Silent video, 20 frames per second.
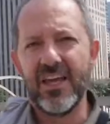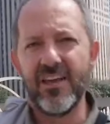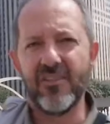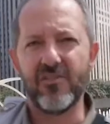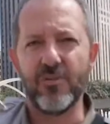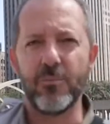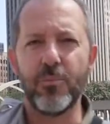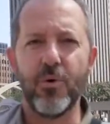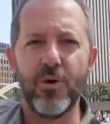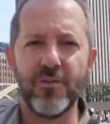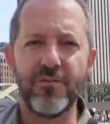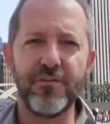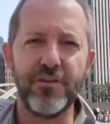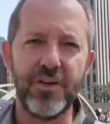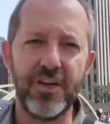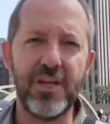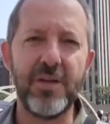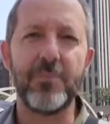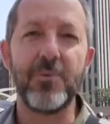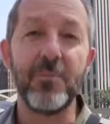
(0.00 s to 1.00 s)
it's important
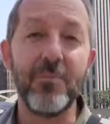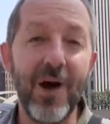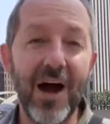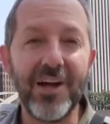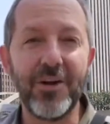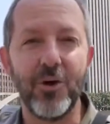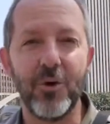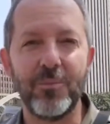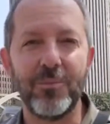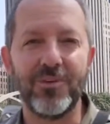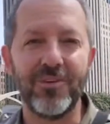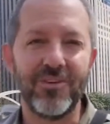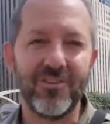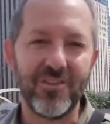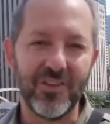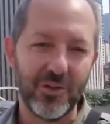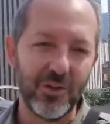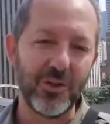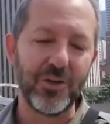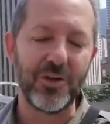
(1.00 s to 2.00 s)
for you to keep your mind open
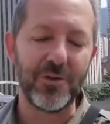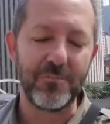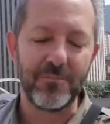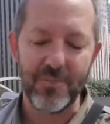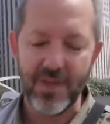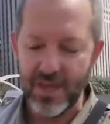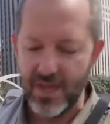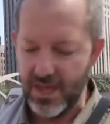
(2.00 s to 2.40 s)
to learn.